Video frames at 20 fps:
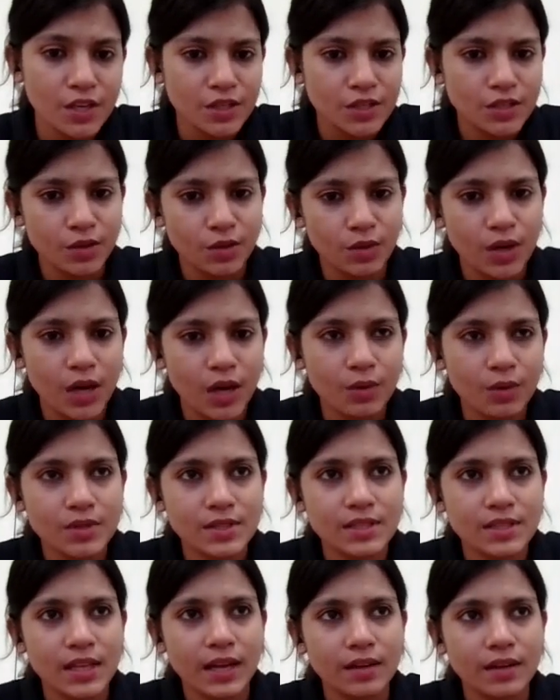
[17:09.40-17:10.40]
So how
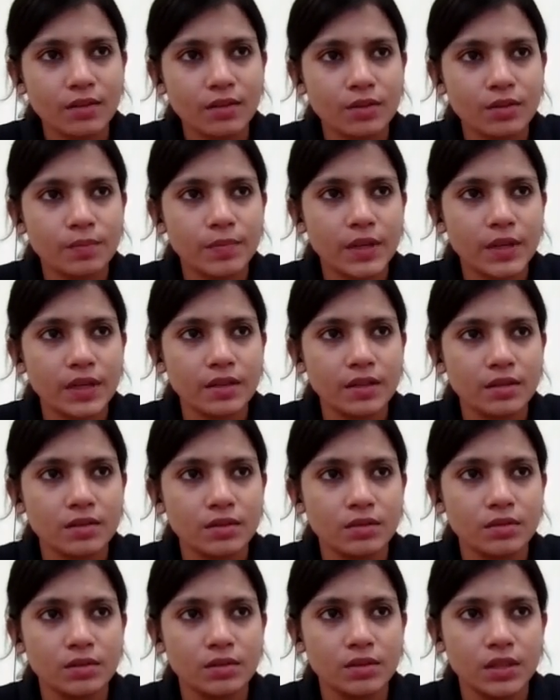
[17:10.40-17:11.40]
is that going to play a
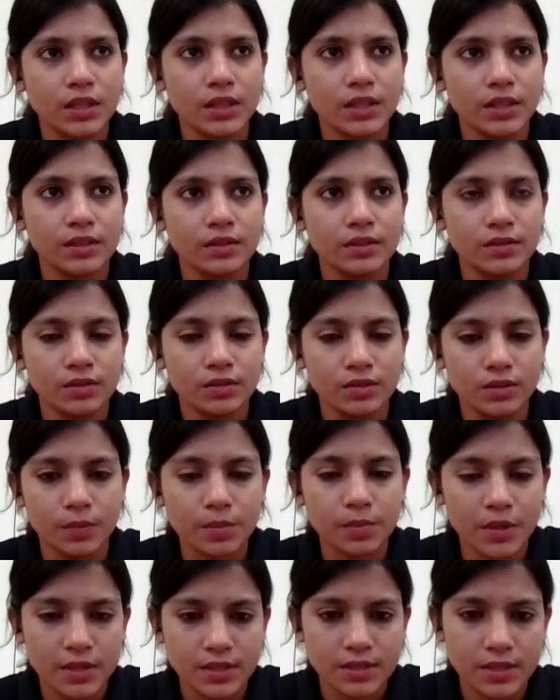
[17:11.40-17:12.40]
role in,
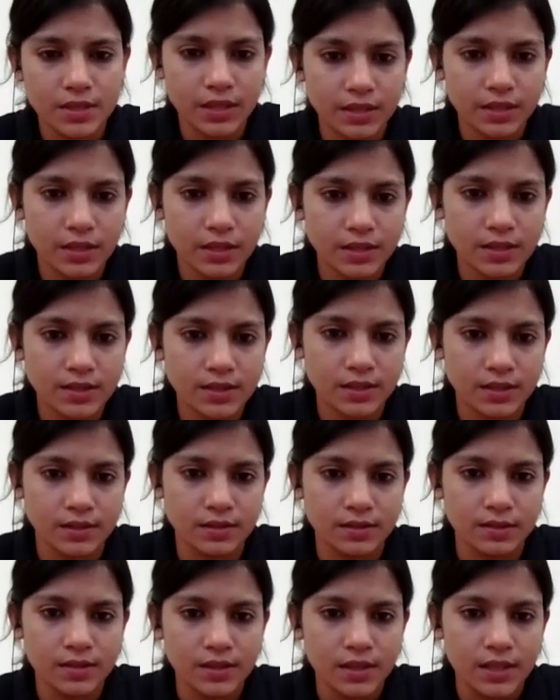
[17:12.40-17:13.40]
prosthetics
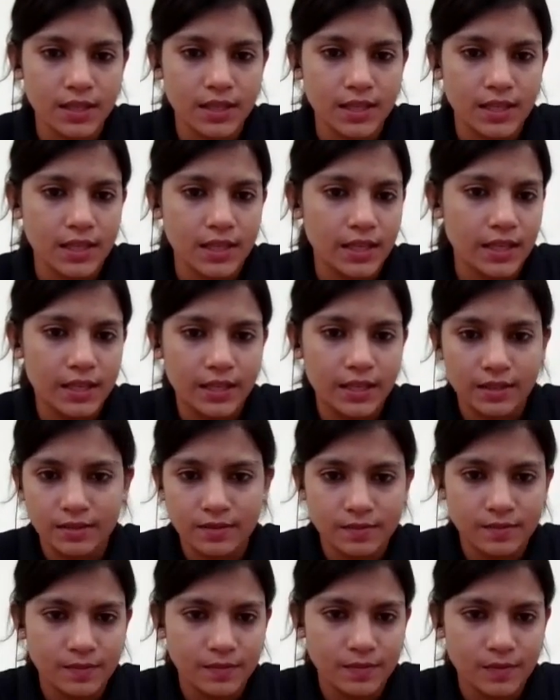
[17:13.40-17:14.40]

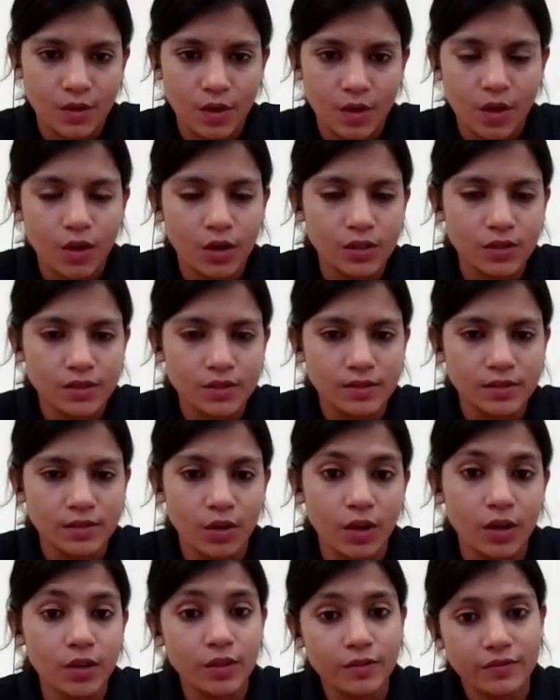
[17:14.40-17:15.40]
and all
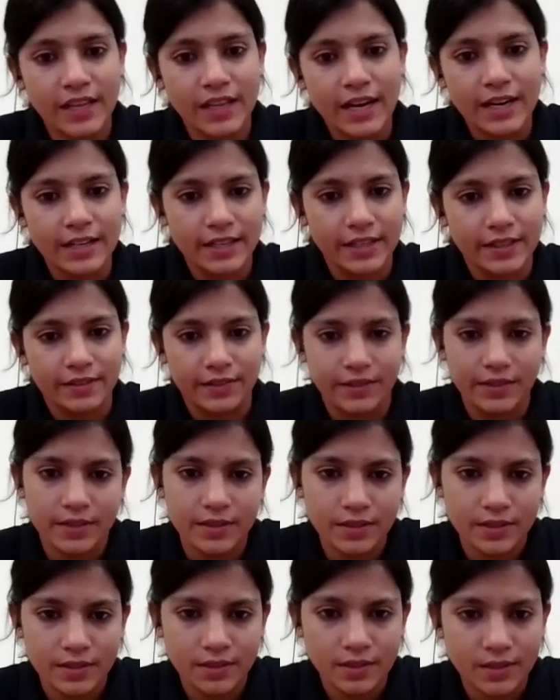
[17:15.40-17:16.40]
of that
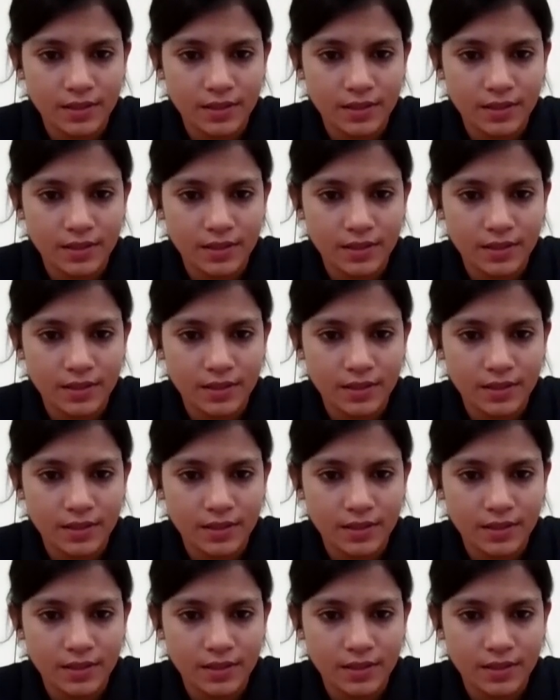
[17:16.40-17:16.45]
area?